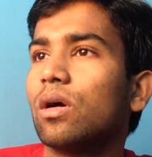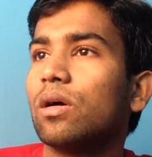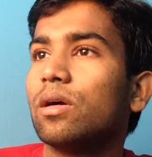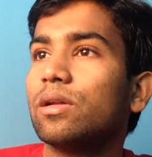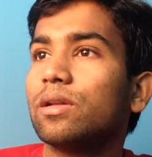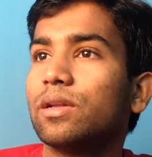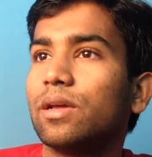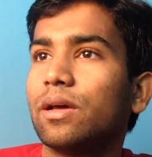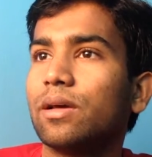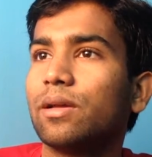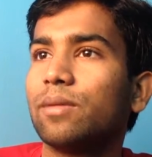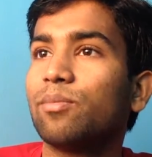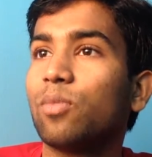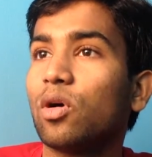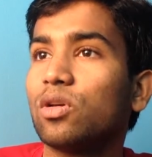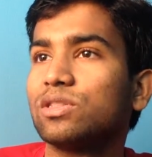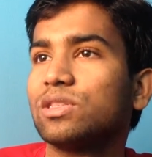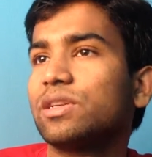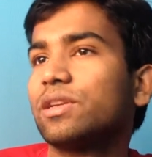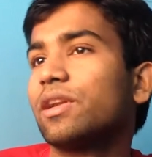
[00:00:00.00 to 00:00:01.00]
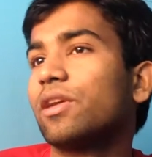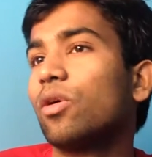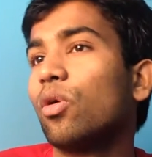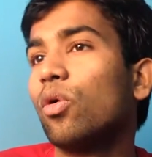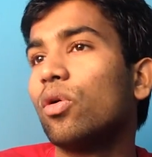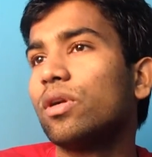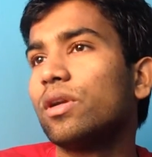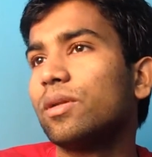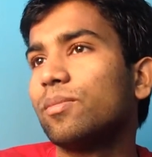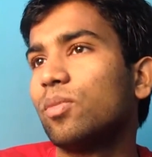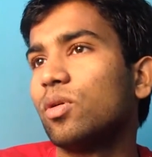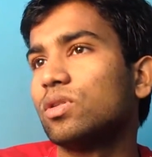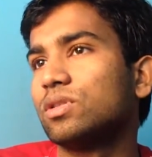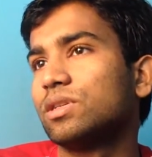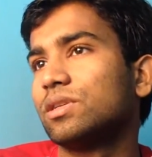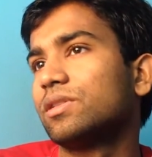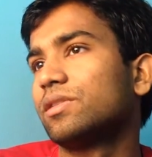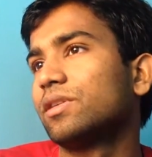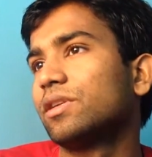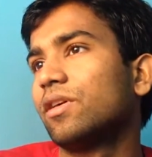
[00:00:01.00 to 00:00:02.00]
uh, repository code
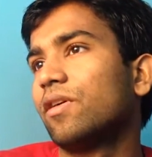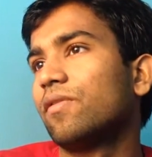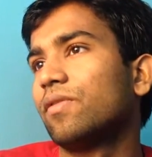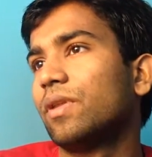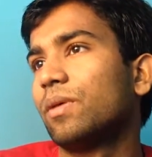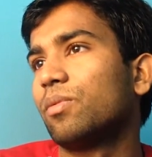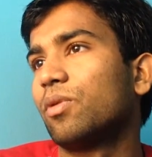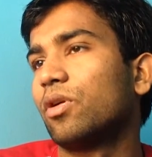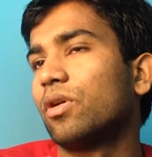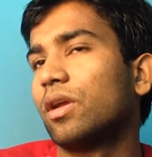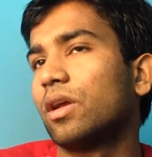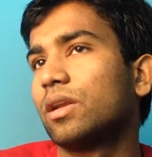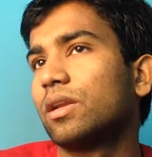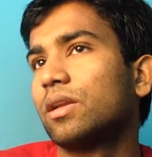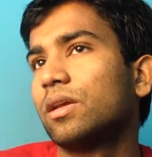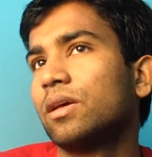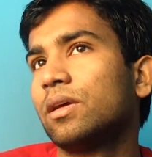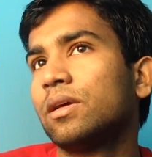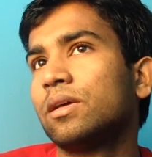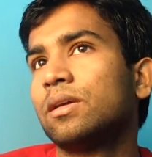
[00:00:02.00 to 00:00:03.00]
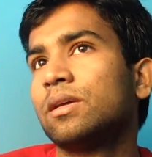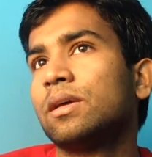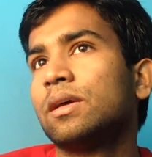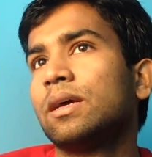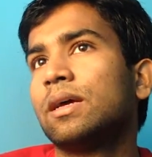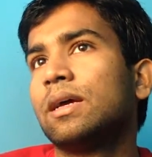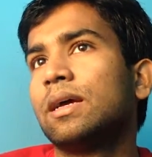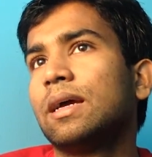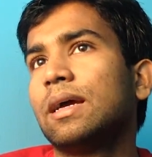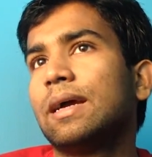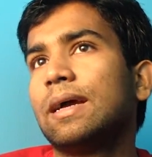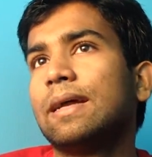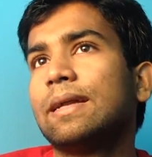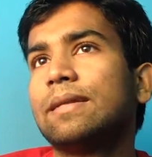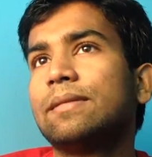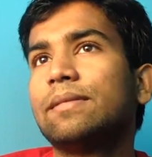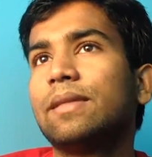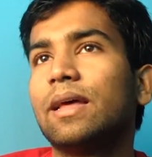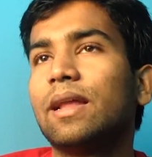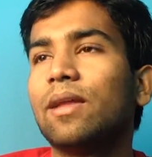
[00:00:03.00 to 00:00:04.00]
repository of the product
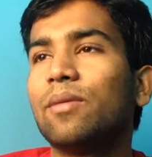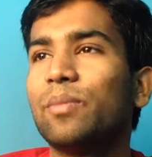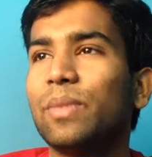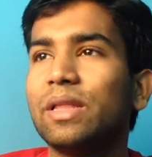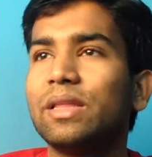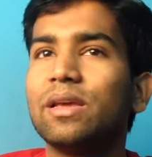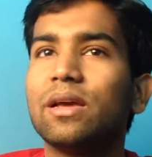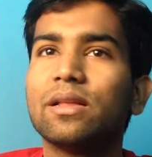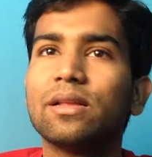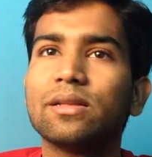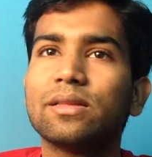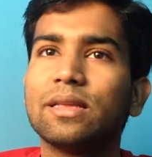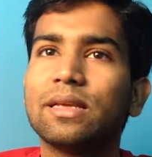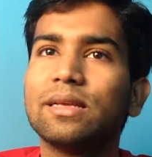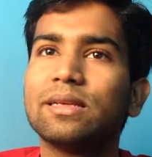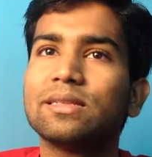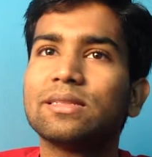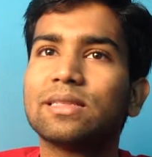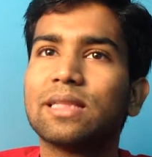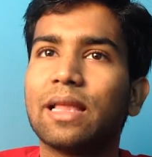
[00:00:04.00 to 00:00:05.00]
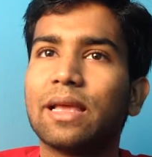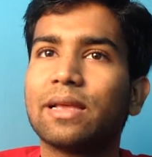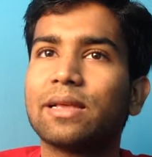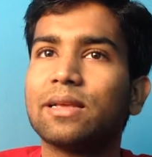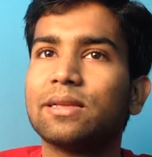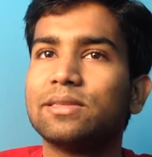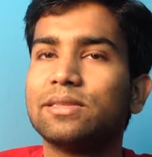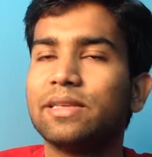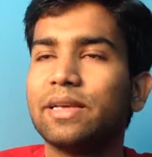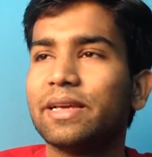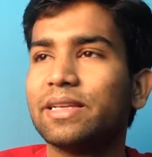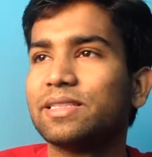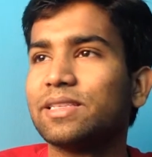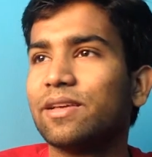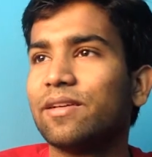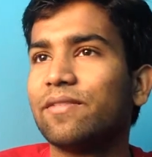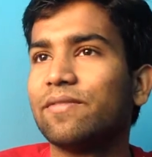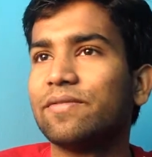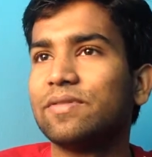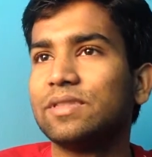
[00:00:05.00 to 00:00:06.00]
and there are many other things like
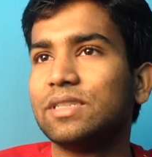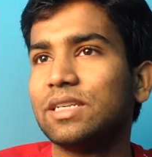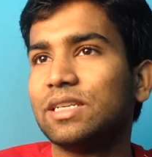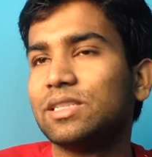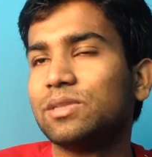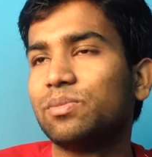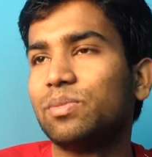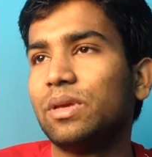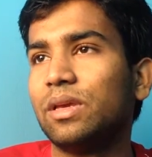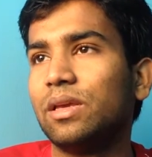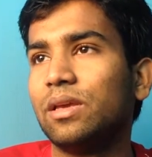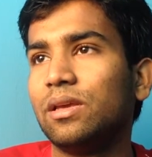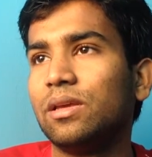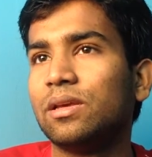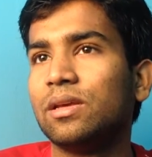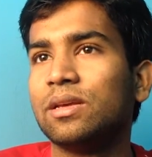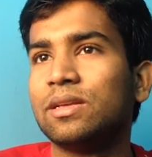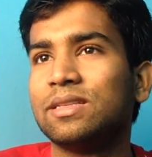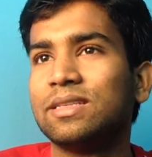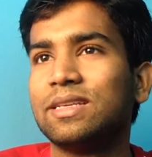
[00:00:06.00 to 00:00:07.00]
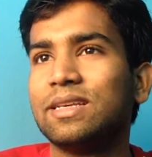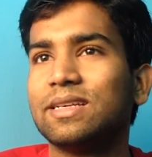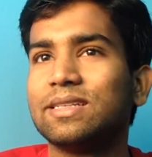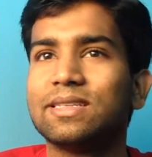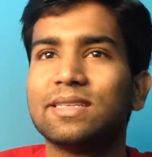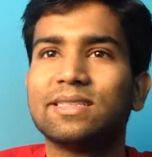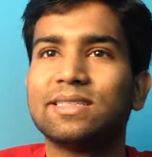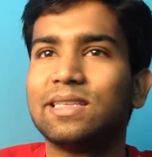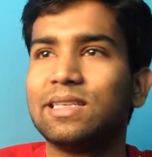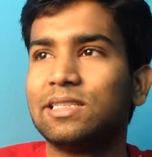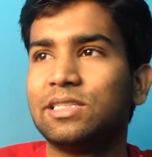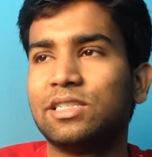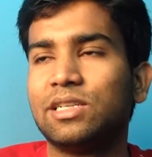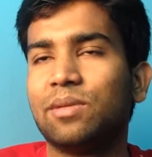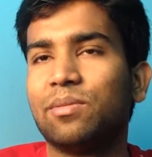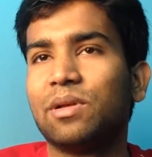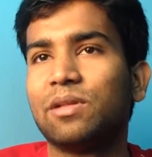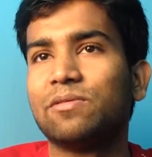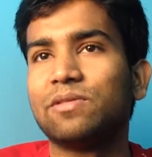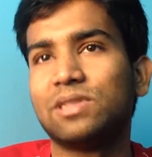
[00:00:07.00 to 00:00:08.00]
JSF, JSP, CSS,
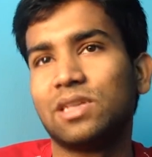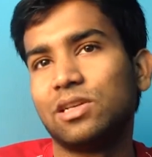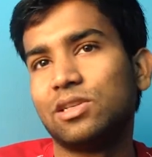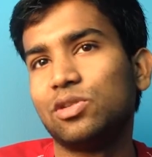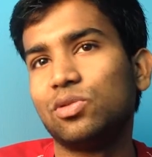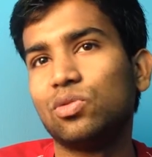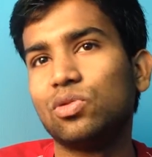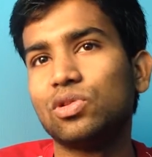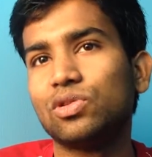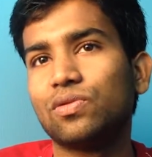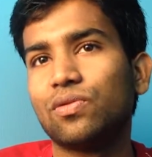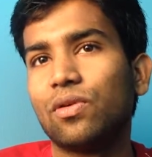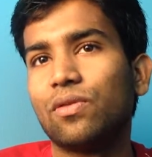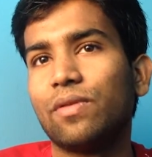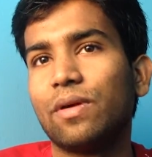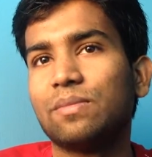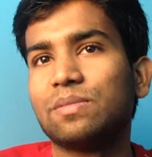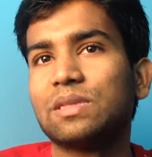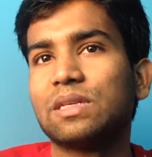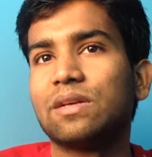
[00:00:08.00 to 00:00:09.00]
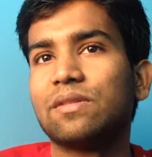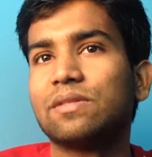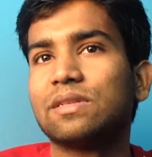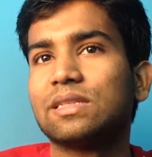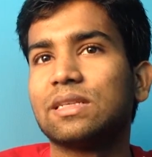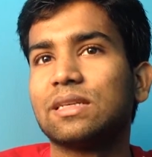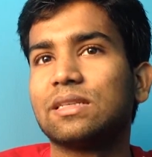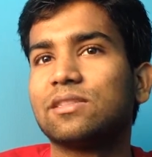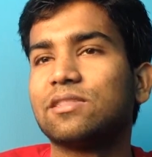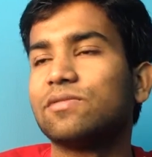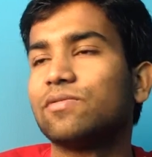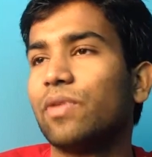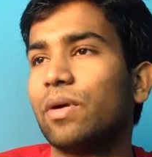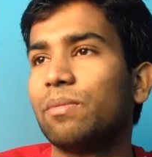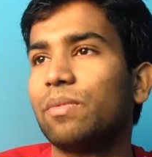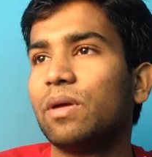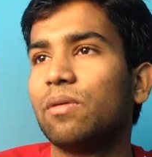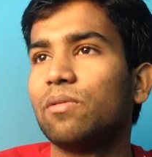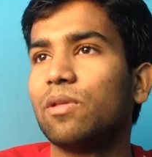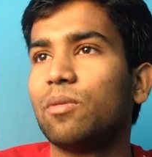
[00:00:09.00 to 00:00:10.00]
HTML which are used for web service and
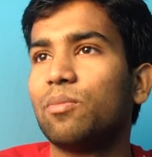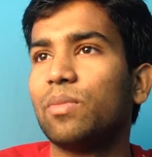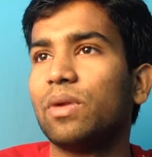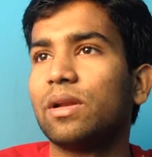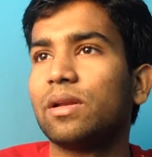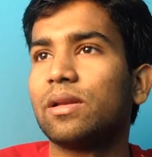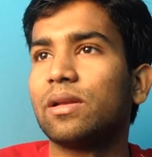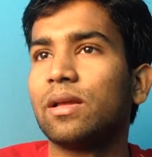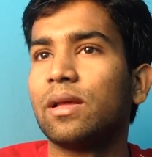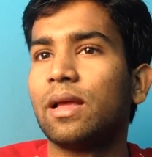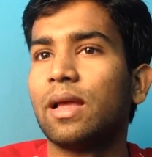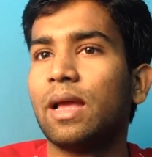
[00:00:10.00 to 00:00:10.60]
web development